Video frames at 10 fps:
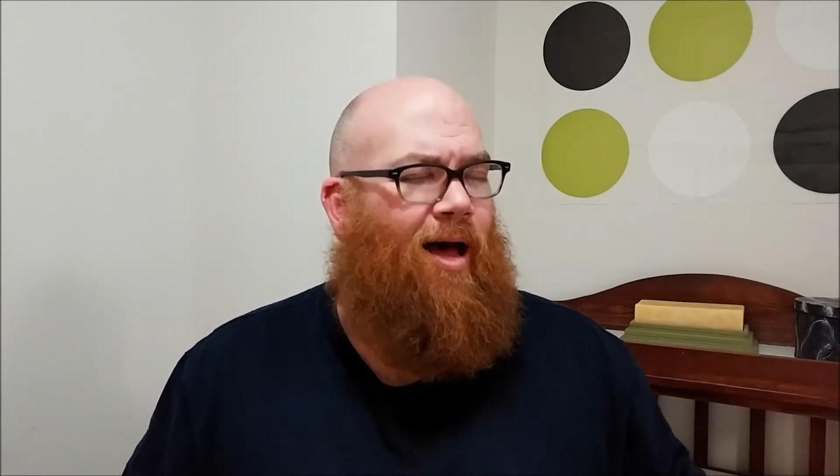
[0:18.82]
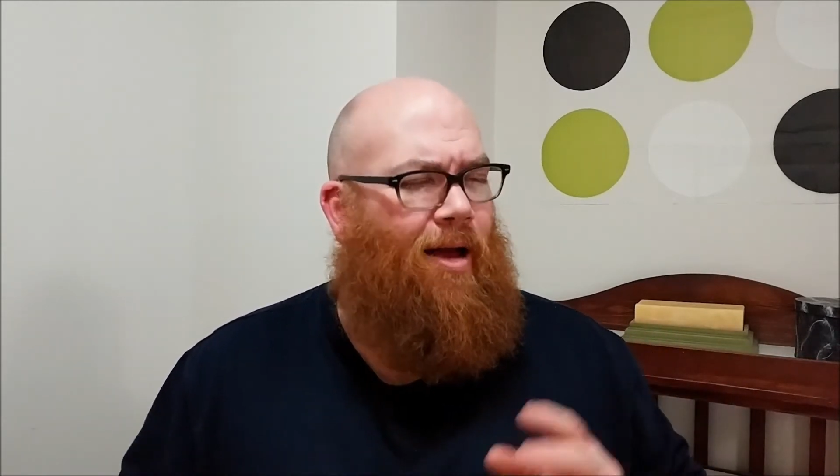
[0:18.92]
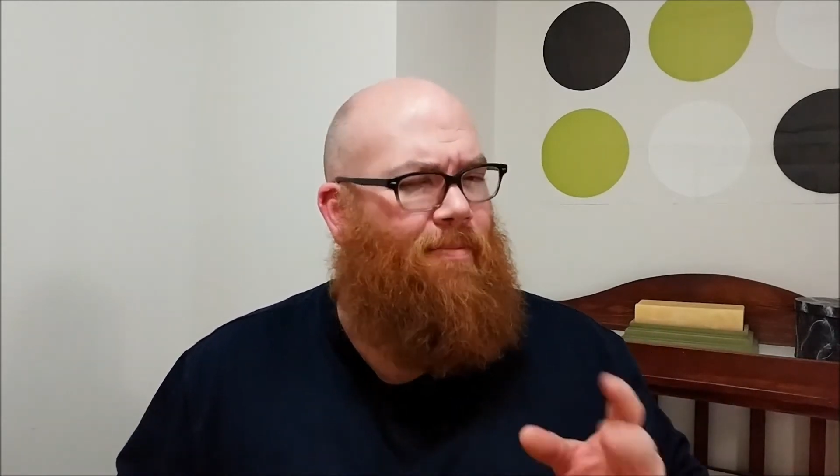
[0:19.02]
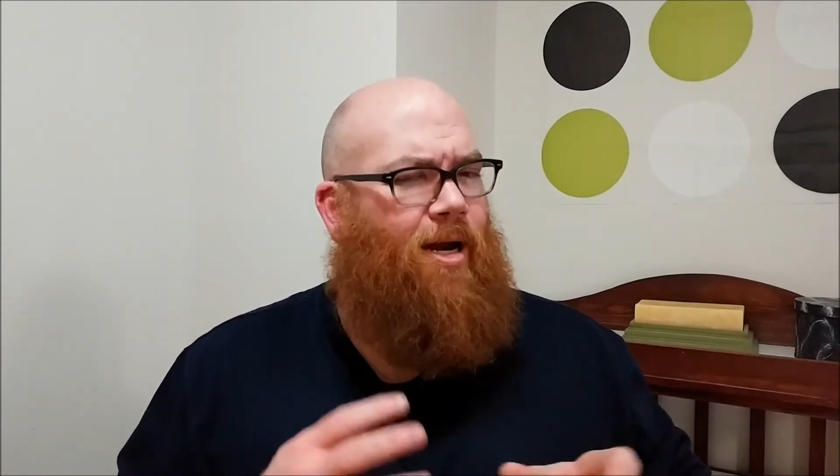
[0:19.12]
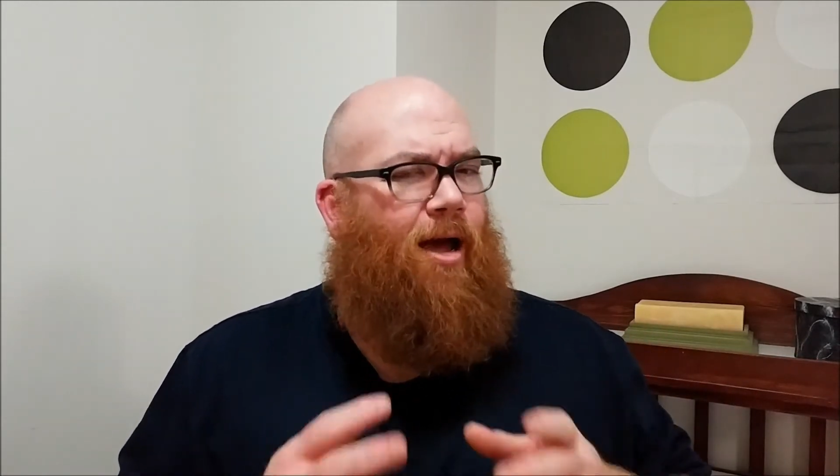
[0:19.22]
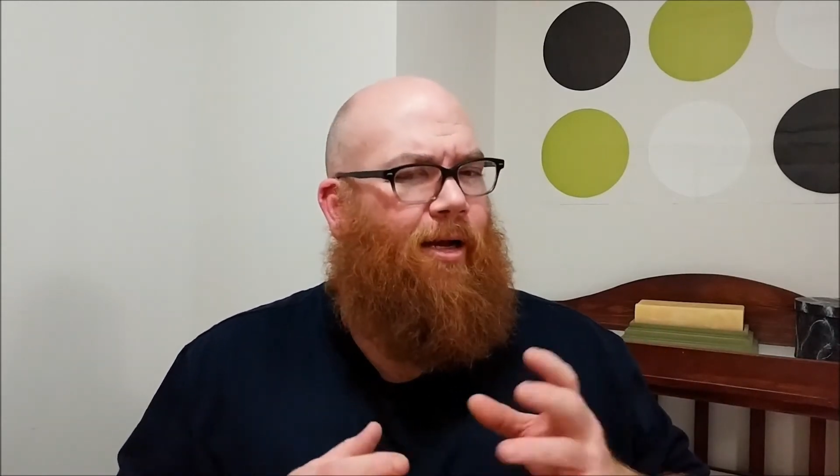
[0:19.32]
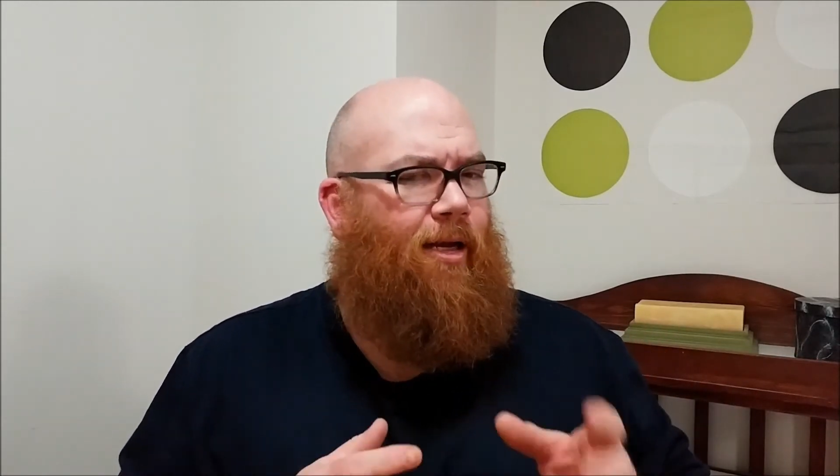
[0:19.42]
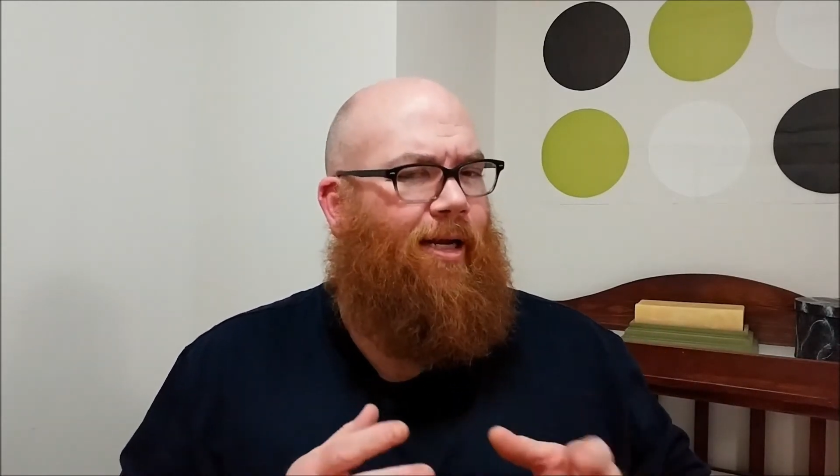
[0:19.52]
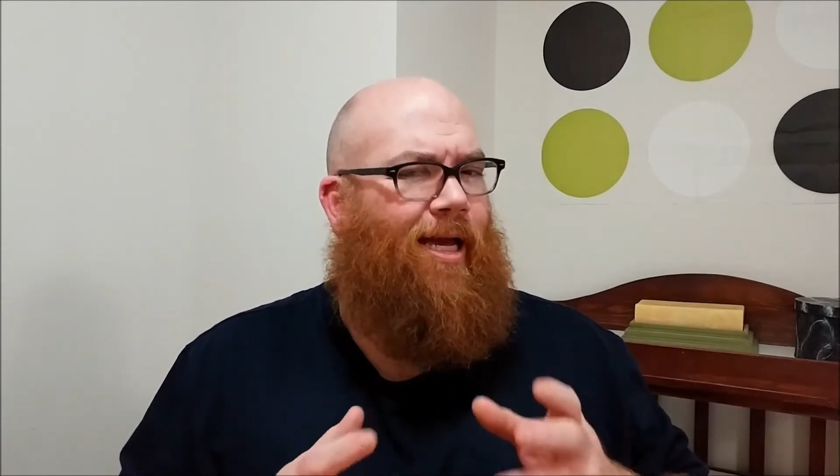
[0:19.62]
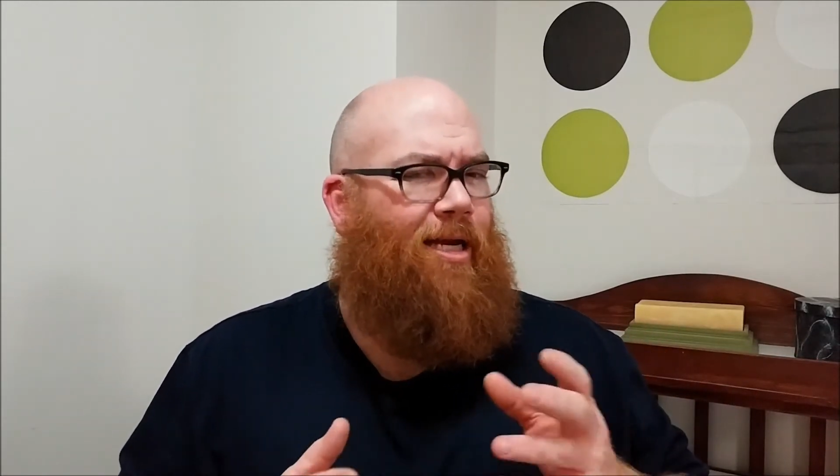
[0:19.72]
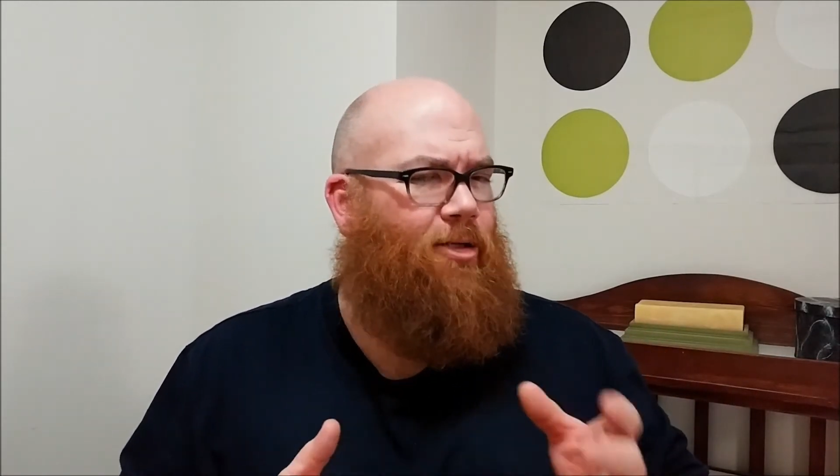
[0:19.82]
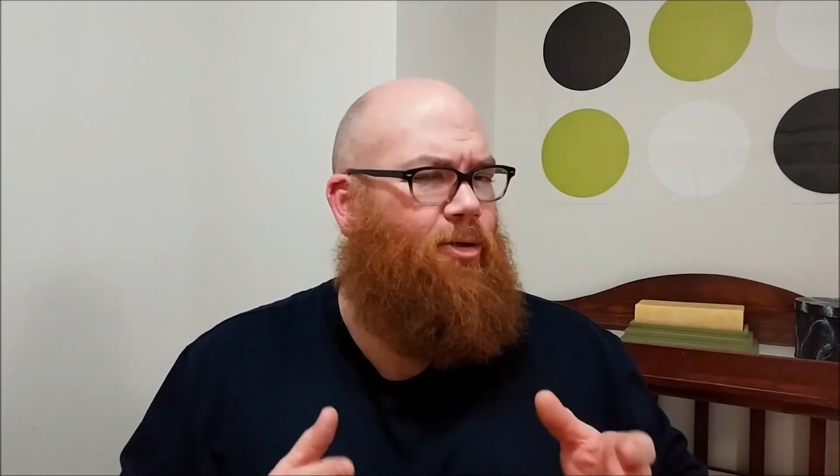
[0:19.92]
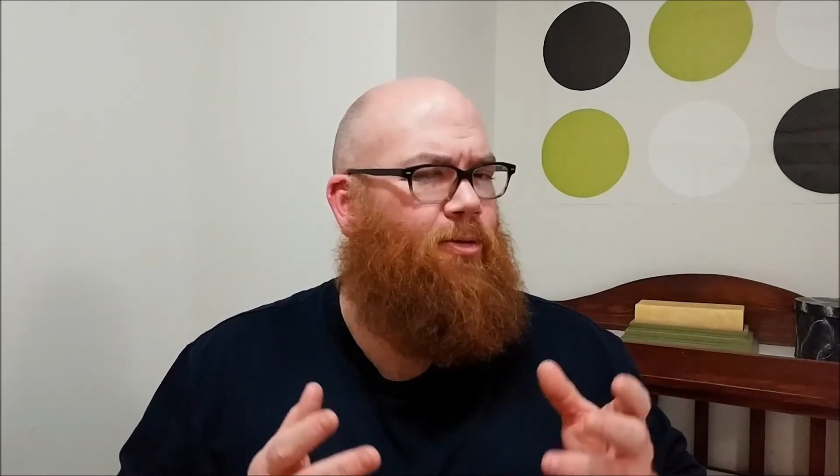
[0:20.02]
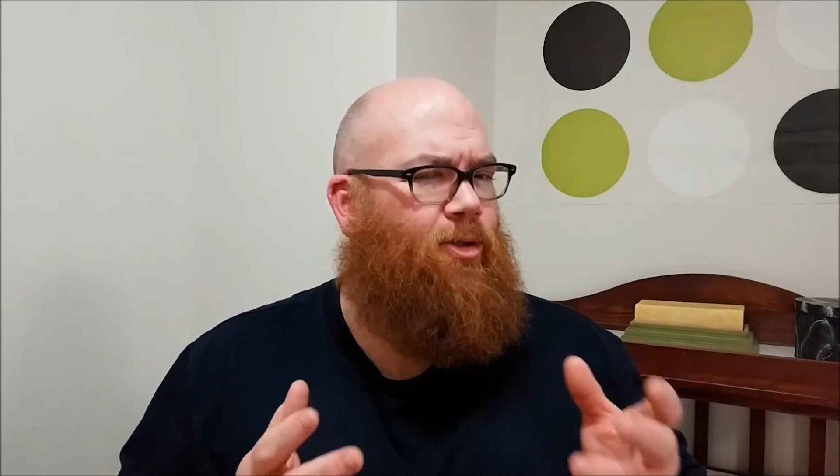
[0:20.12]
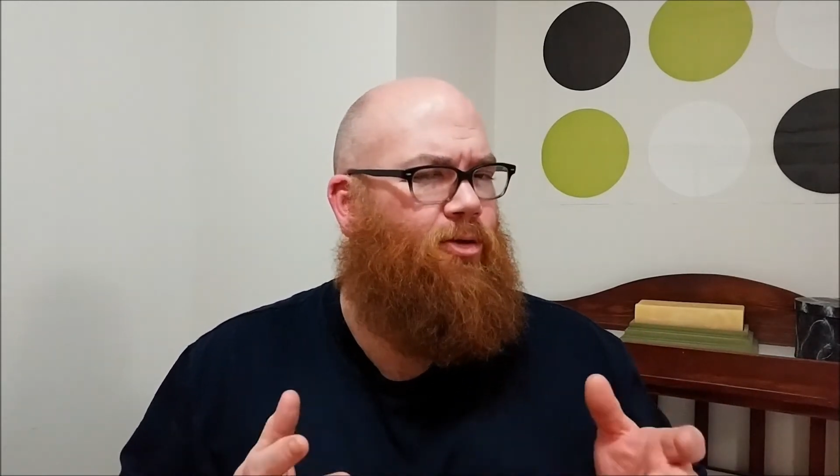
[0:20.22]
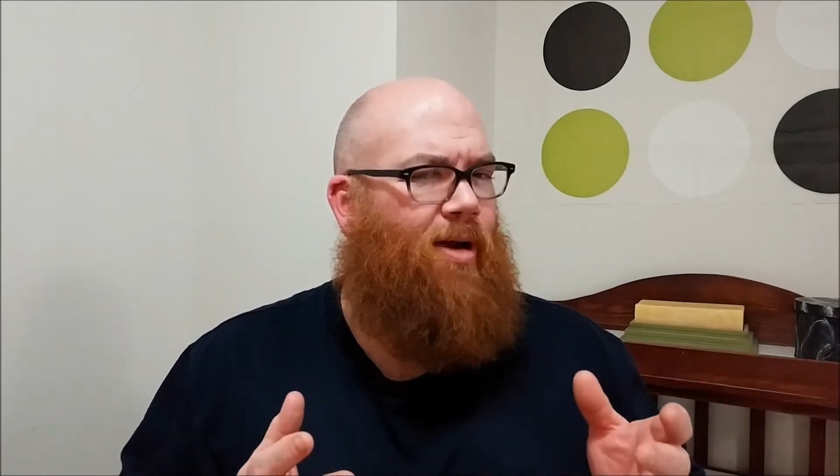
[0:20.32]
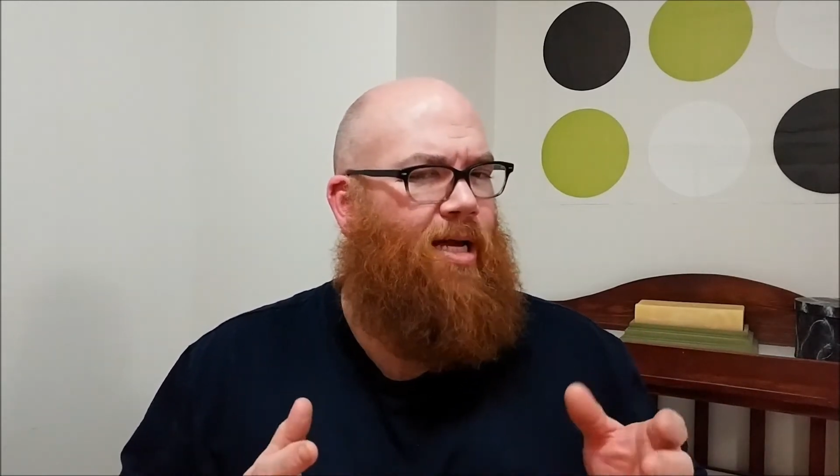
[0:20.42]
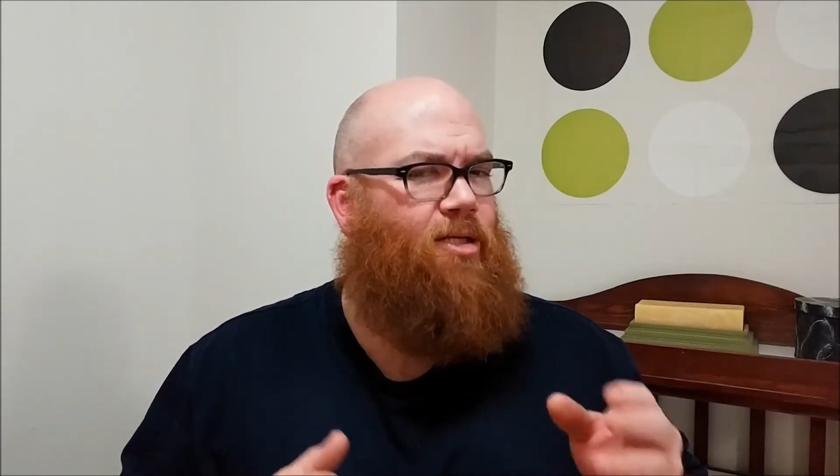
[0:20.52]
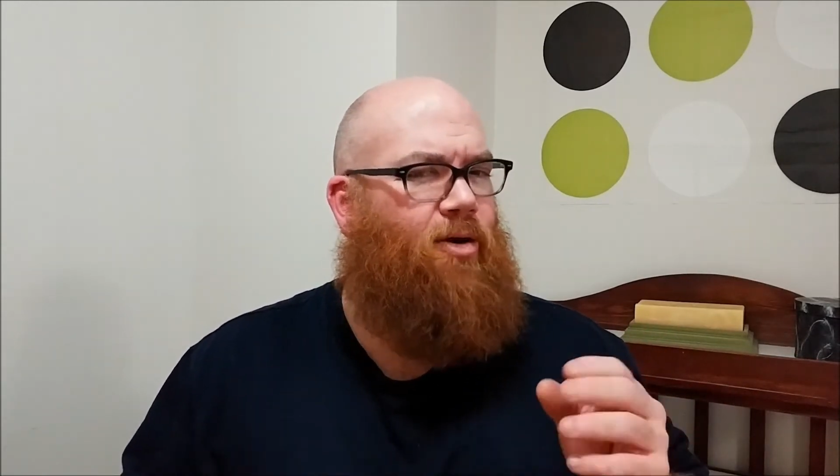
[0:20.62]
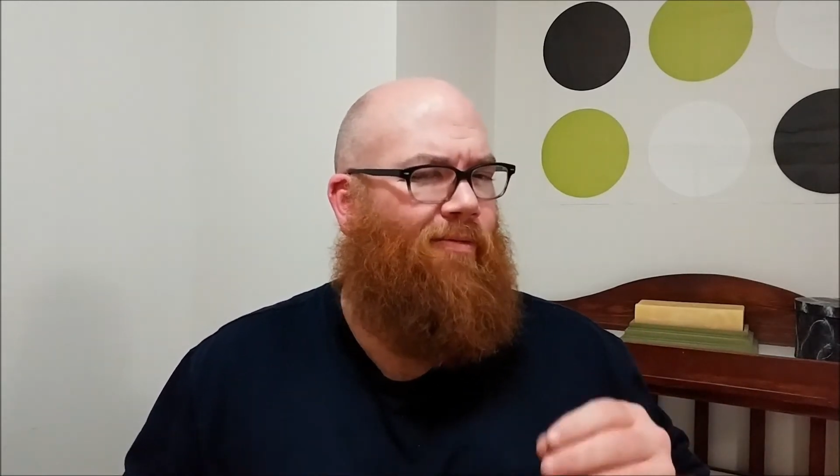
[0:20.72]
I'm not going to get too
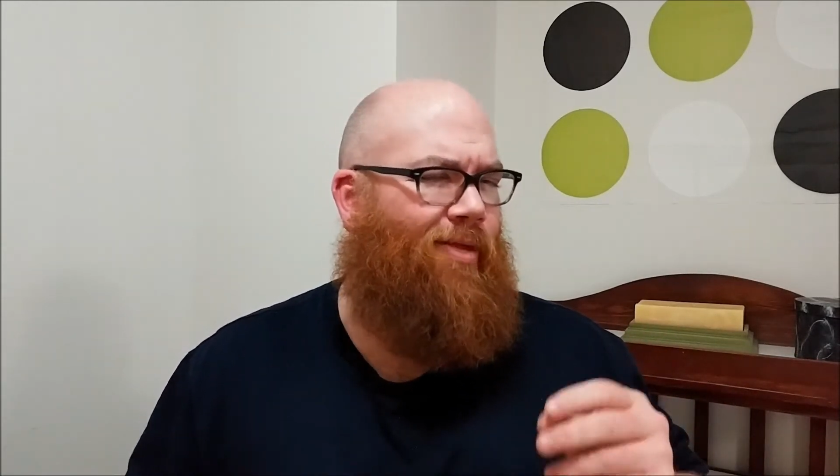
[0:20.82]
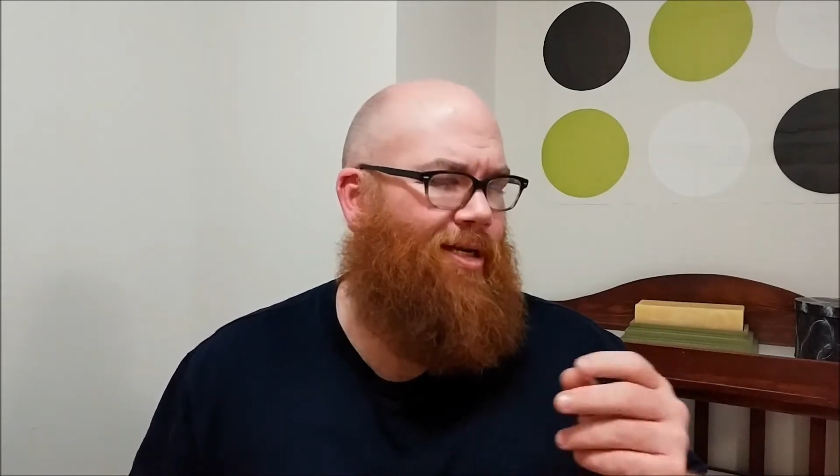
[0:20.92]
stressed over